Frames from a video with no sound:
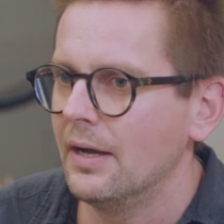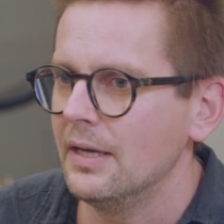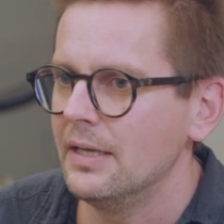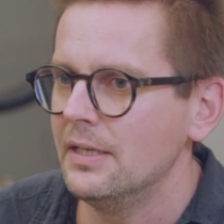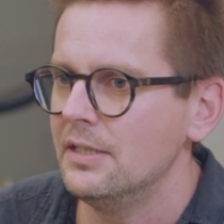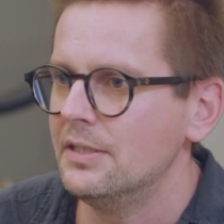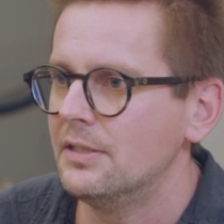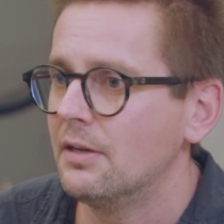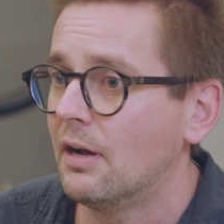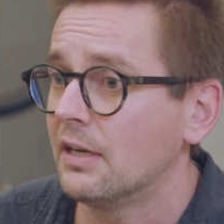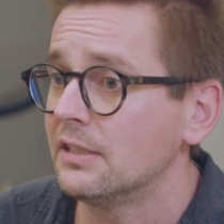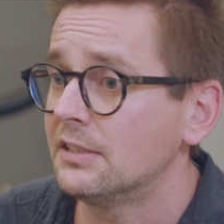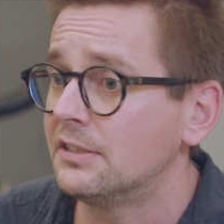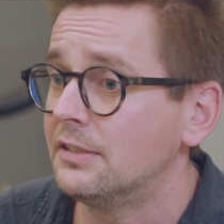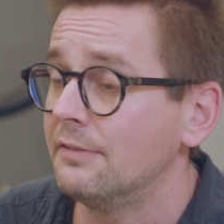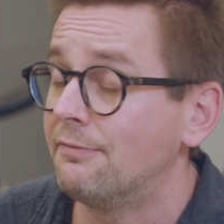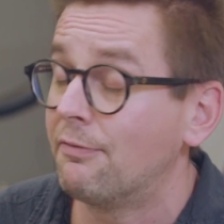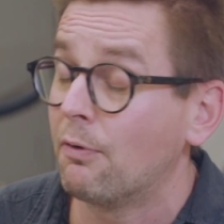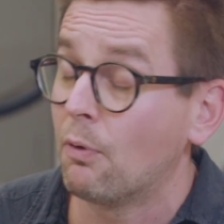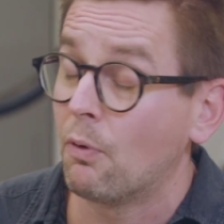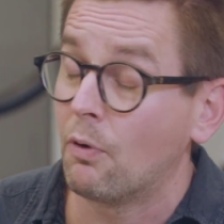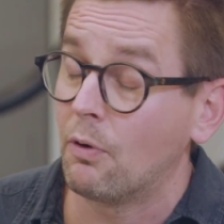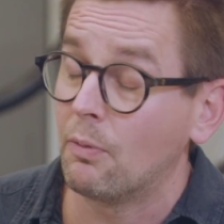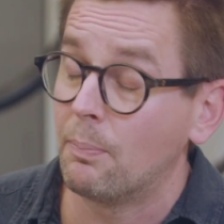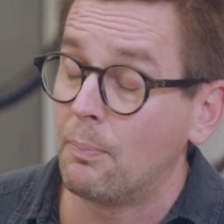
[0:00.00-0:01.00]
Industry
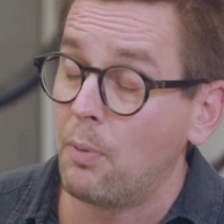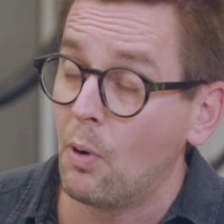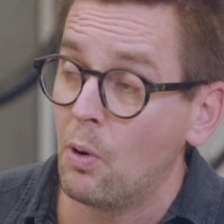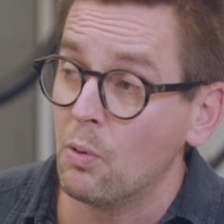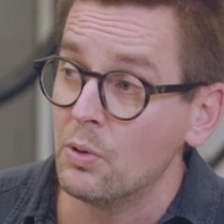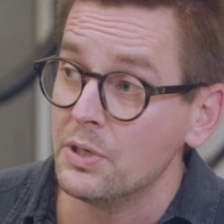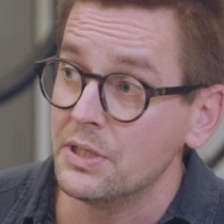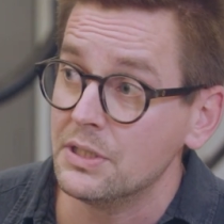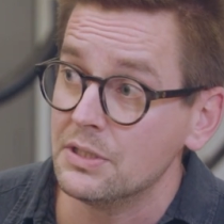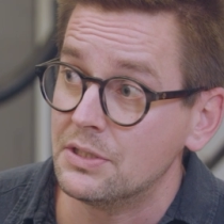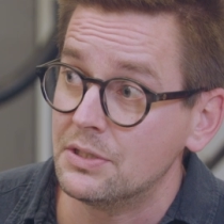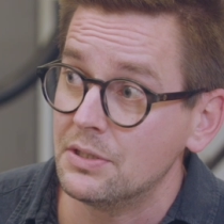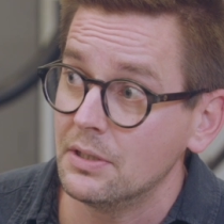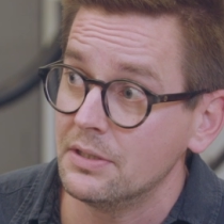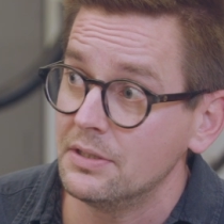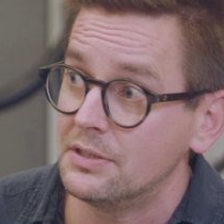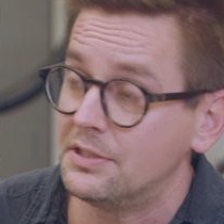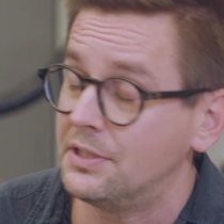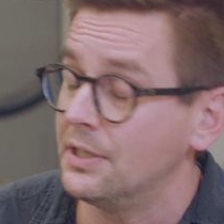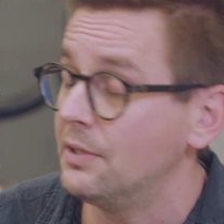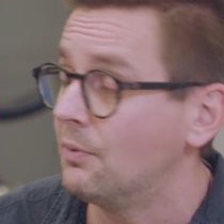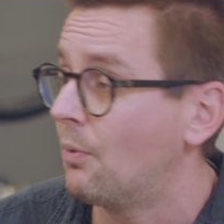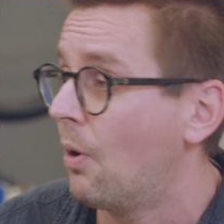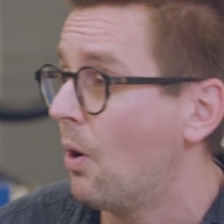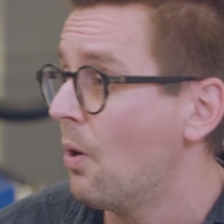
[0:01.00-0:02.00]

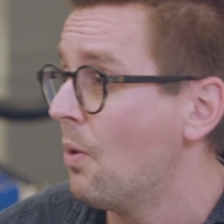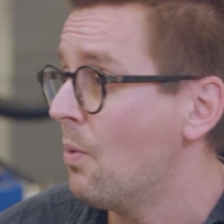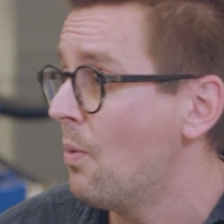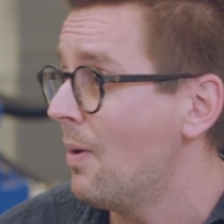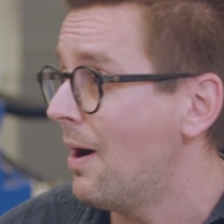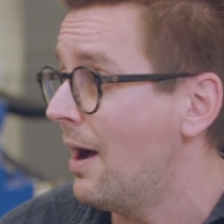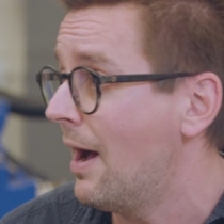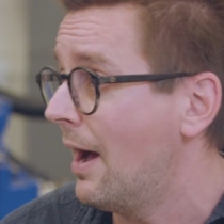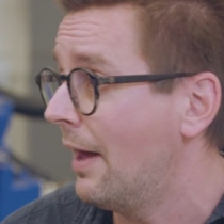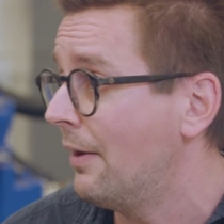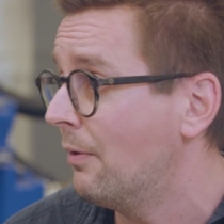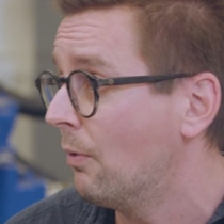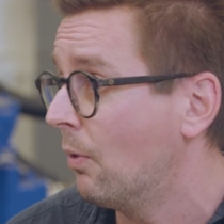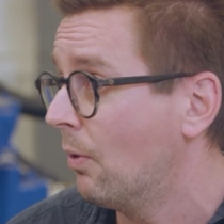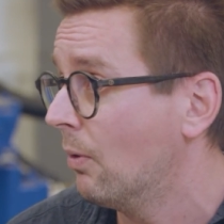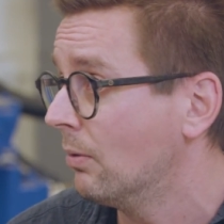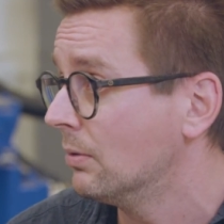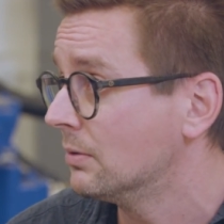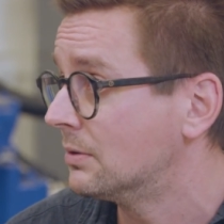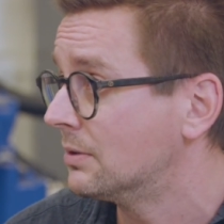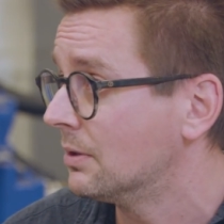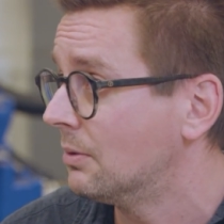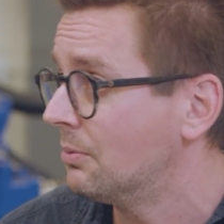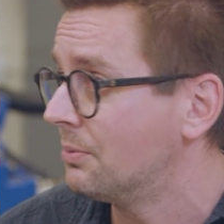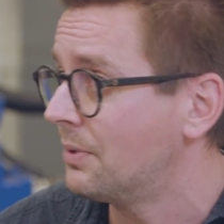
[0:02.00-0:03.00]
4.0, and
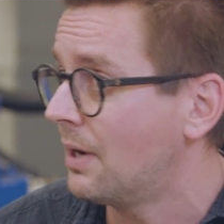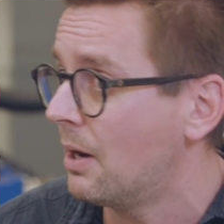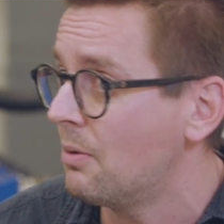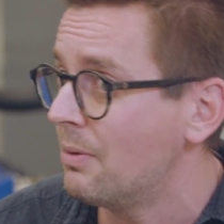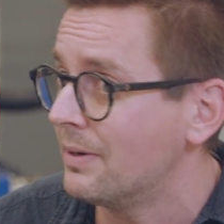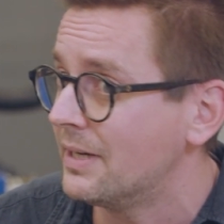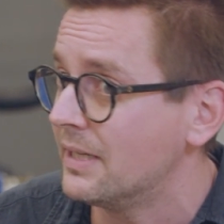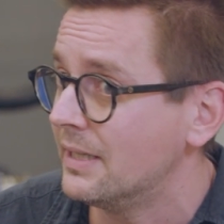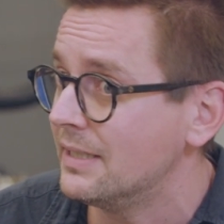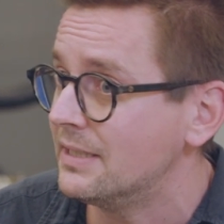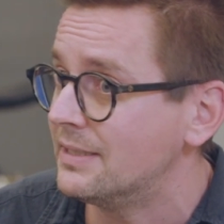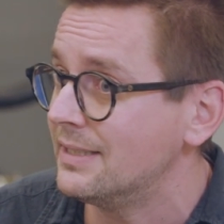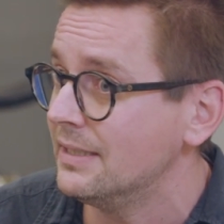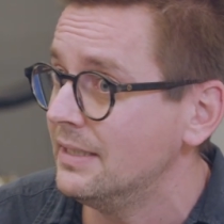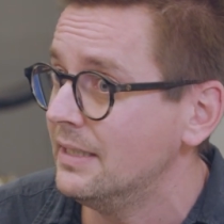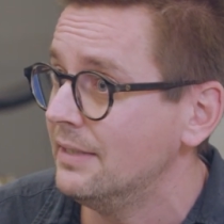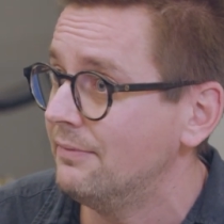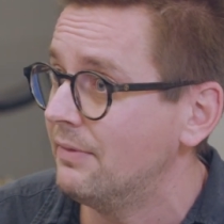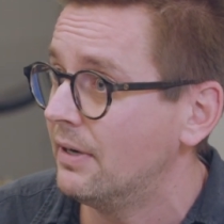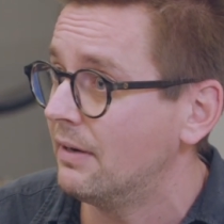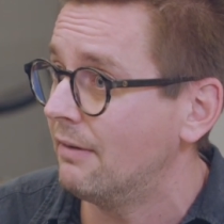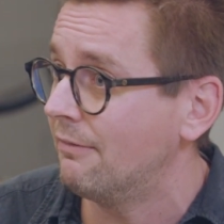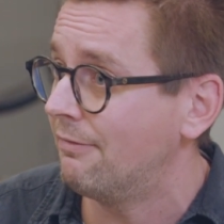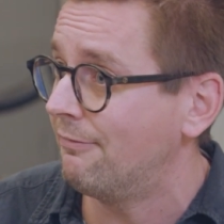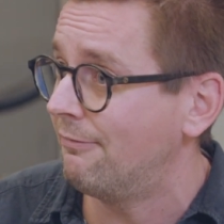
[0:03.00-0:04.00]
also nowadays
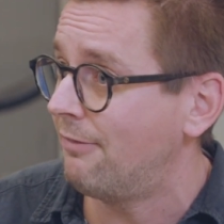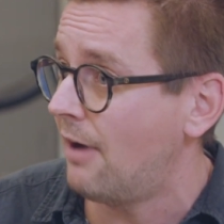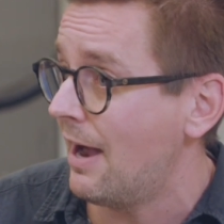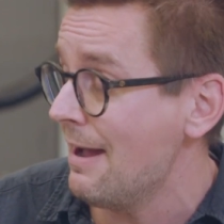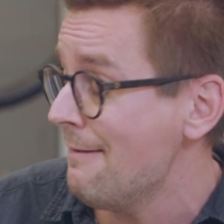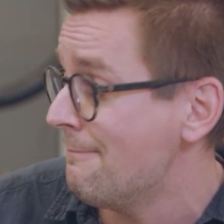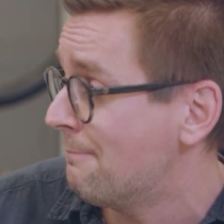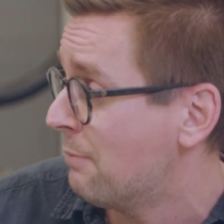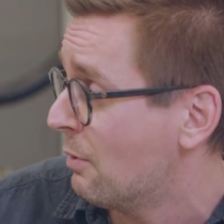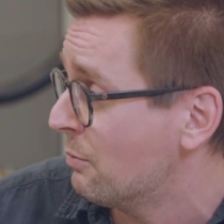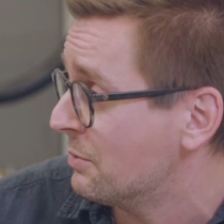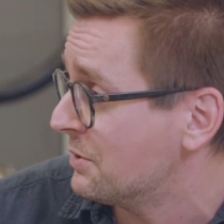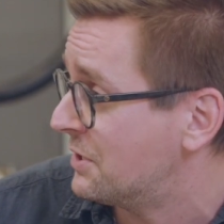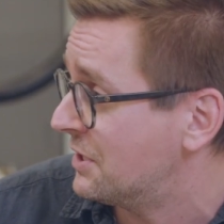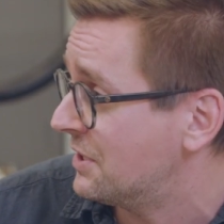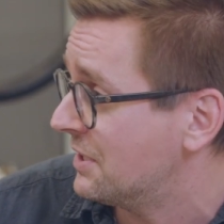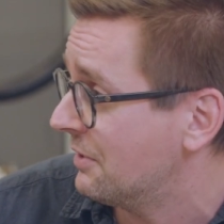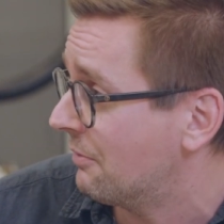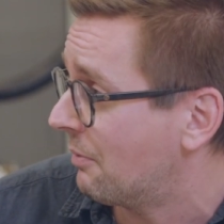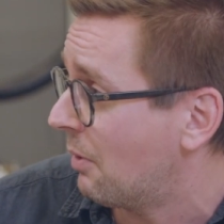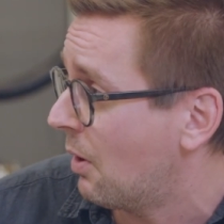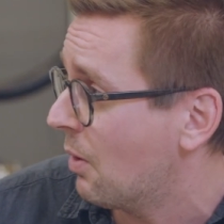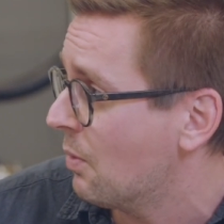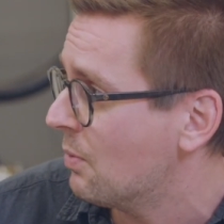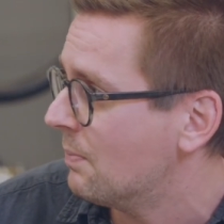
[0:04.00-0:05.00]
even a
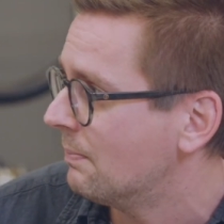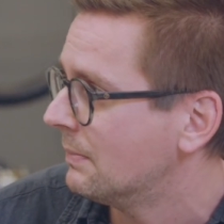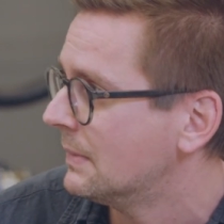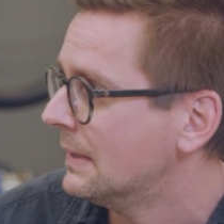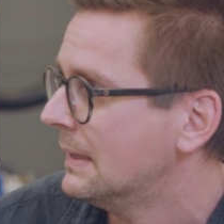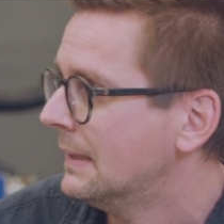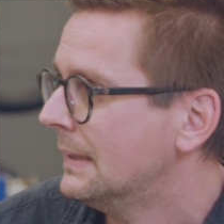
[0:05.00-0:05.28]
5.0.